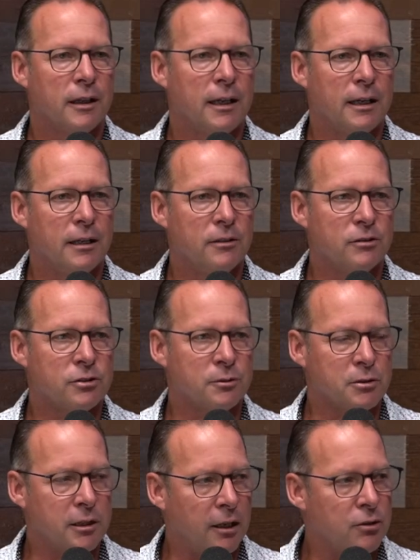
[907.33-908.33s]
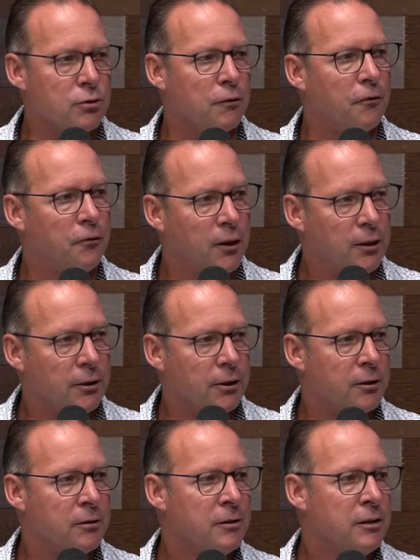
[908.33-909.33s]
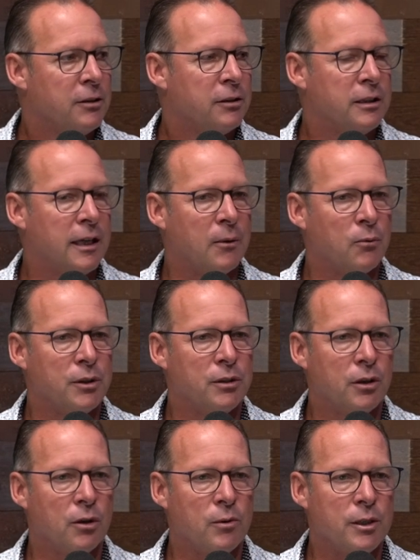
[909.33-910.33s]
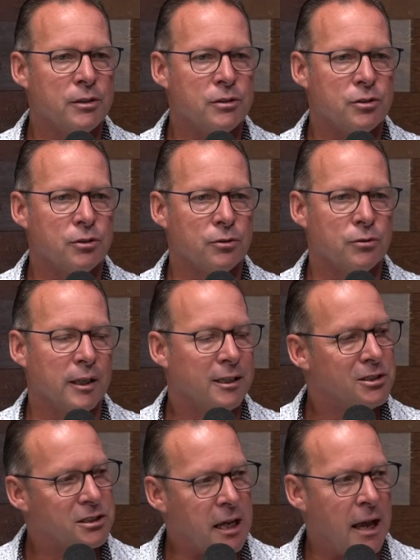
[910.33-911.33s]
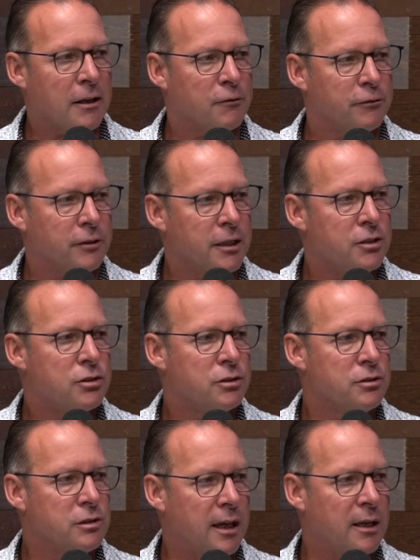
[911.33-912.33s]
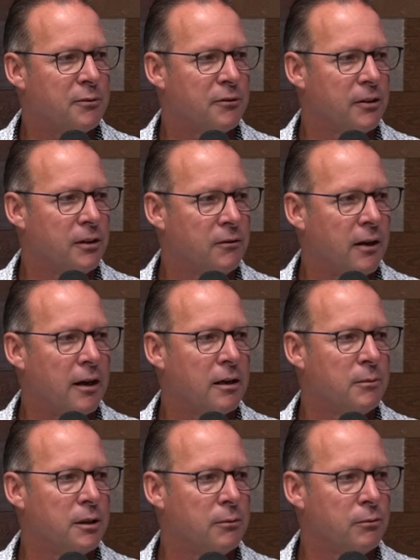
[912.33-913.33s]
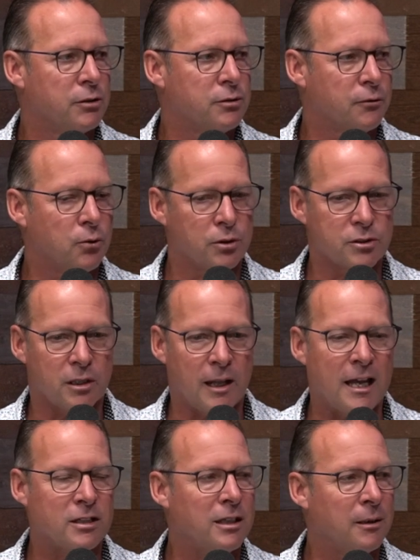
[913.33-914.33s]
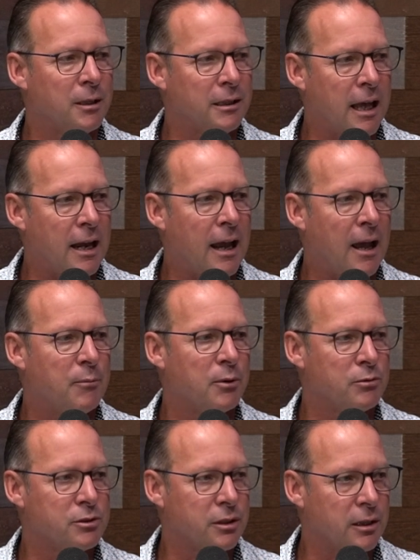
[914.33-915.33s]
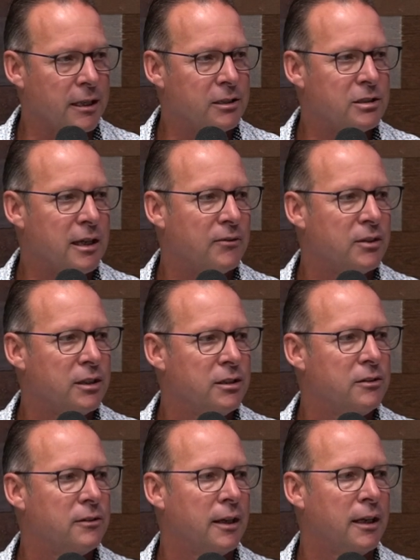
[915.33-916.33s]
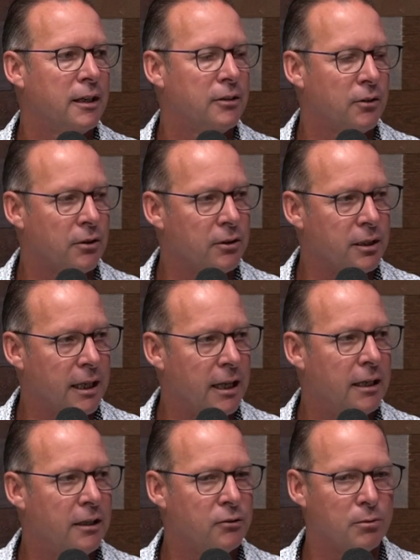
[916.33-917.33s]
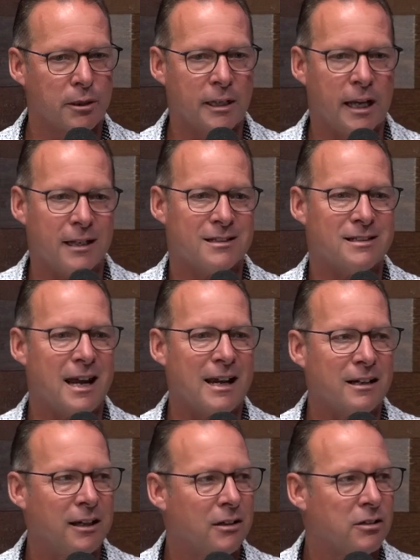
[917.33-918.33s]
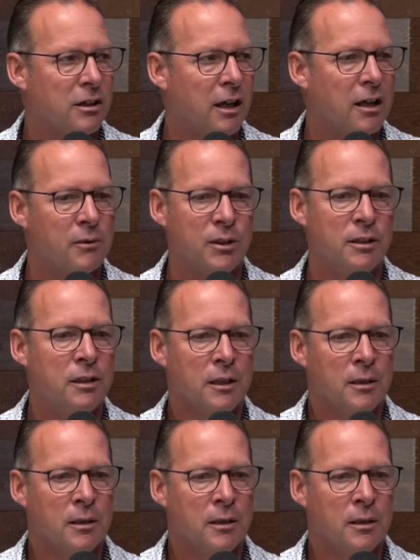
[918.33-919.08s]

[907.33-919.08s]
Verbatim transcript: a substantial fear that we go into a stagflation type of an environment, which, of course, the last time that that happened was the late 70s and early 80s, where you had a stagnating economy,